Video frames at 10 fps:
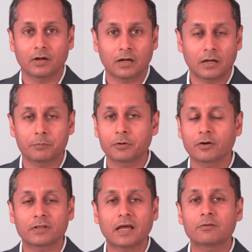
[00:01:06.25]
Uh,
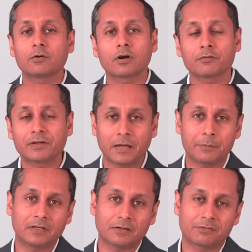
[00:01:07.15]
because I have a lot of
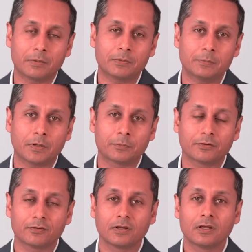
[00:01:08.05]
diabetic family
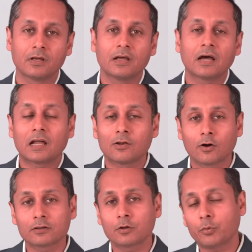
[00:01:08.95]
members.
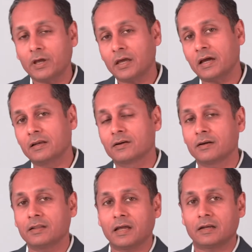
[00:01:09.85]
Along the way, I
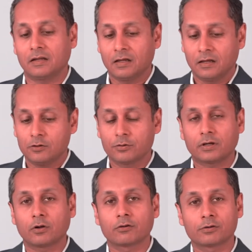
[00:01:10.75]
learned that you
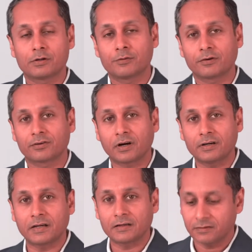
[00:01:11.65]
can also reverse
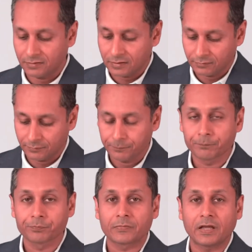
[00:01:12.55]
cardiac disease
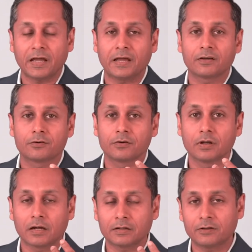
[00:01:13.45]
and
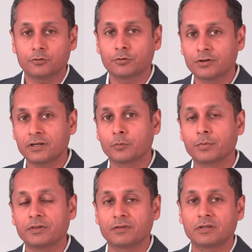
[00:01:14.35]
that you treat
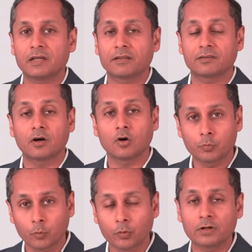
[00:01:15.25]
obesity as a
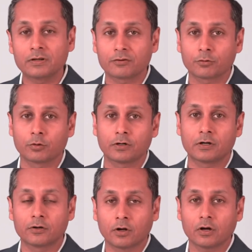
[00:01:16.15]
hormonal
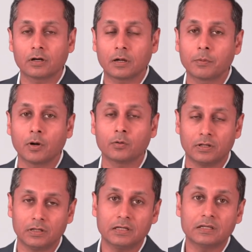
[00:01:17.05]
disorder, not about
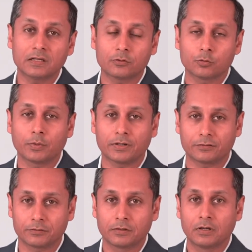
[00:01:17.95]
eating too much.